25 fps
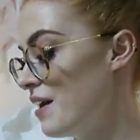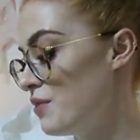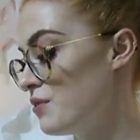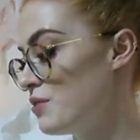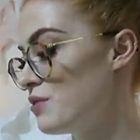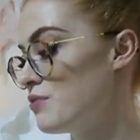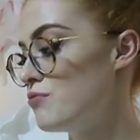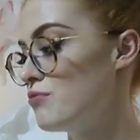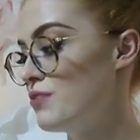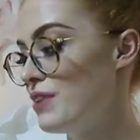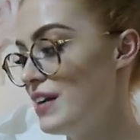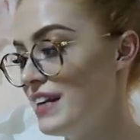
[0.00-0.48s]
I
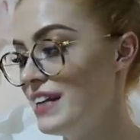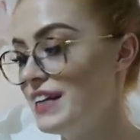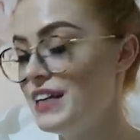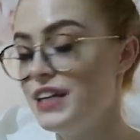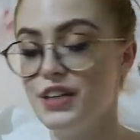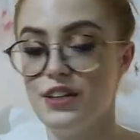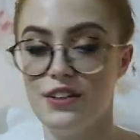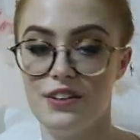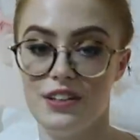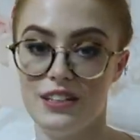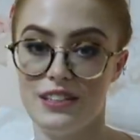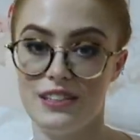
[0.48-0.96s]
was really
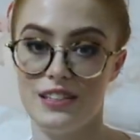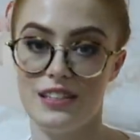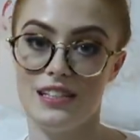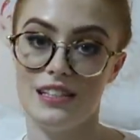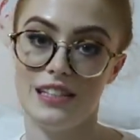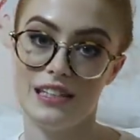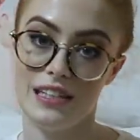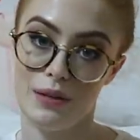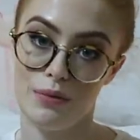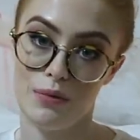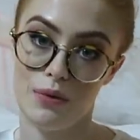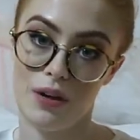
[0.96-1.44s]
curious to
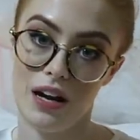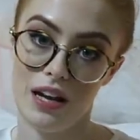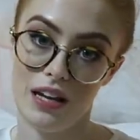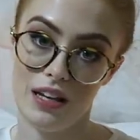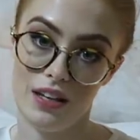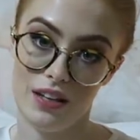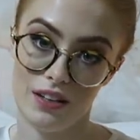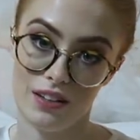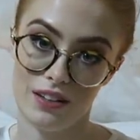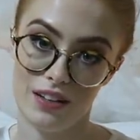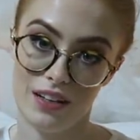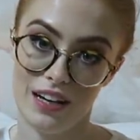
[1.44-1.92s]
see what I
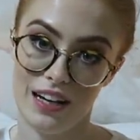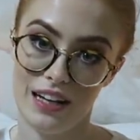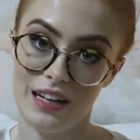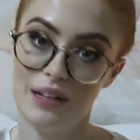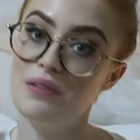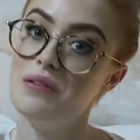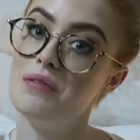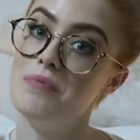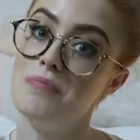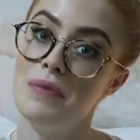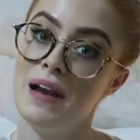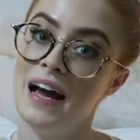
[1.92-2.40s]
look
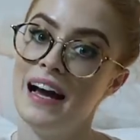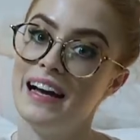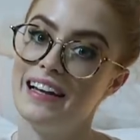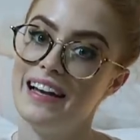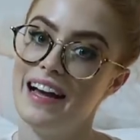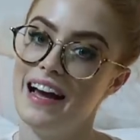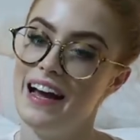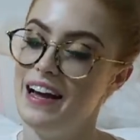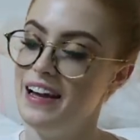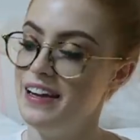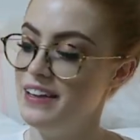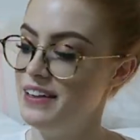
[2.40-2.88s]
like with black
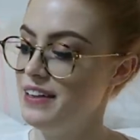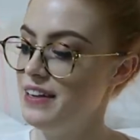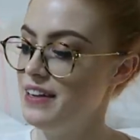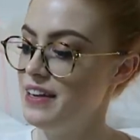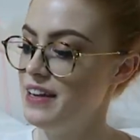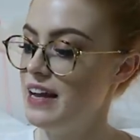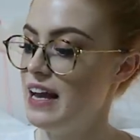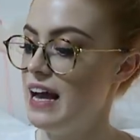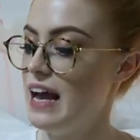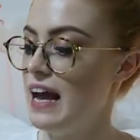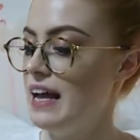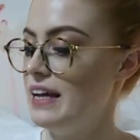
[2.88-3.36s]
hair.
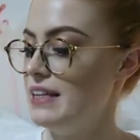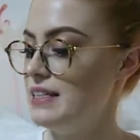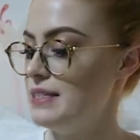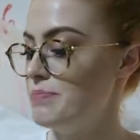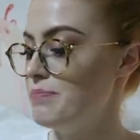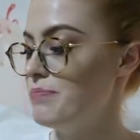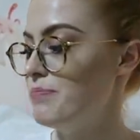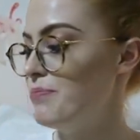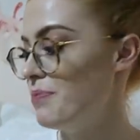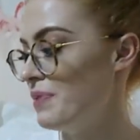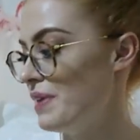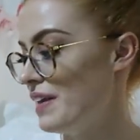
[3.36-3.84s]
And
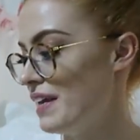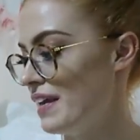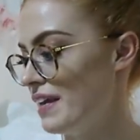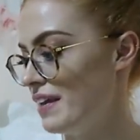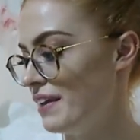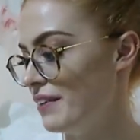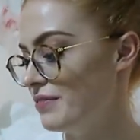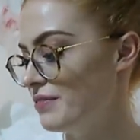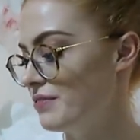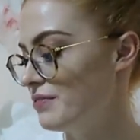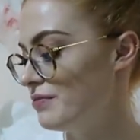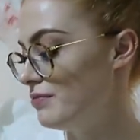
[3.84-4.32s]

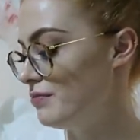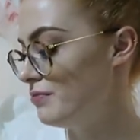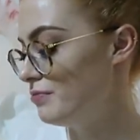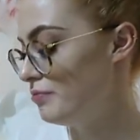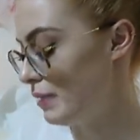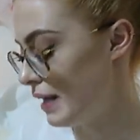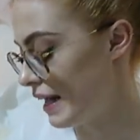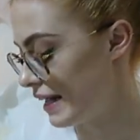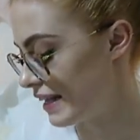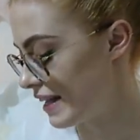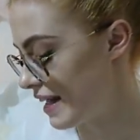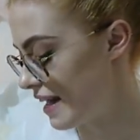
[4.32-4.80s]
B,
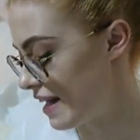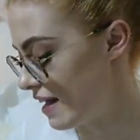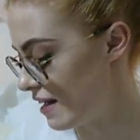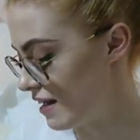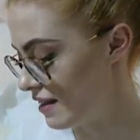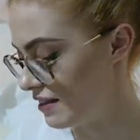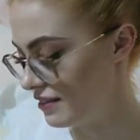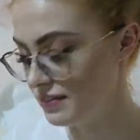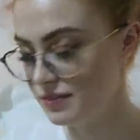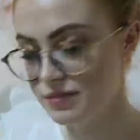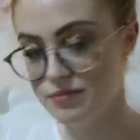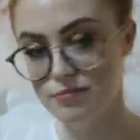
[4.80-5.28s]
black
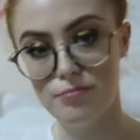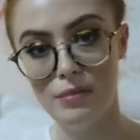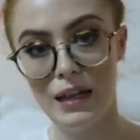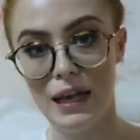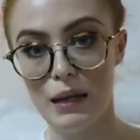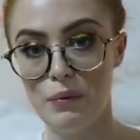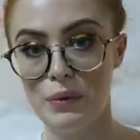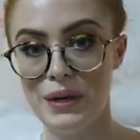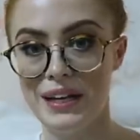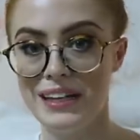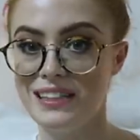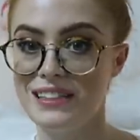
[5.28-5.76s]
hair,
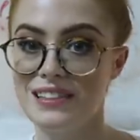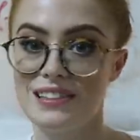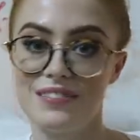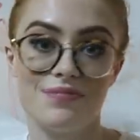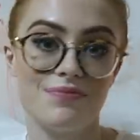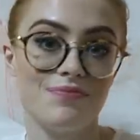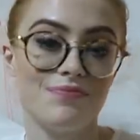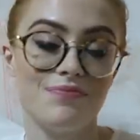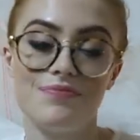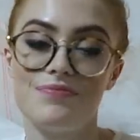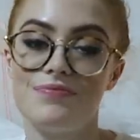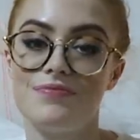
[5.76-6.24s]
black wigs,
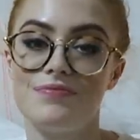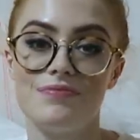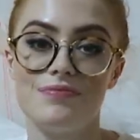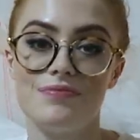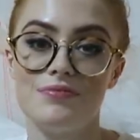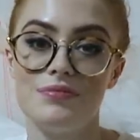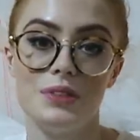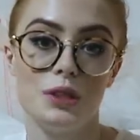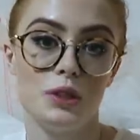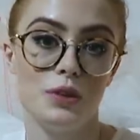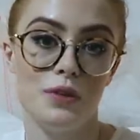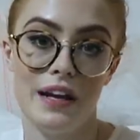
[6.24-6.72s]

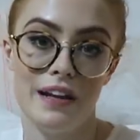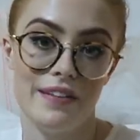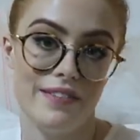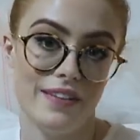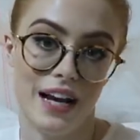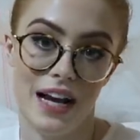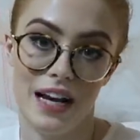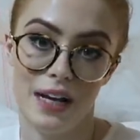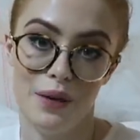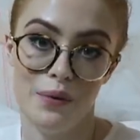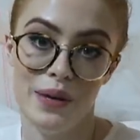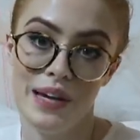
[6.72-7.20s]
great for
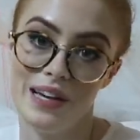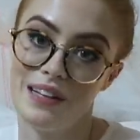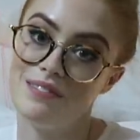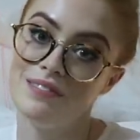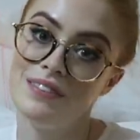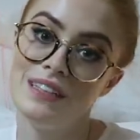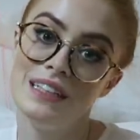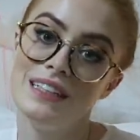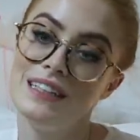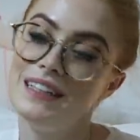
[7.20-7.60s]
Halloween.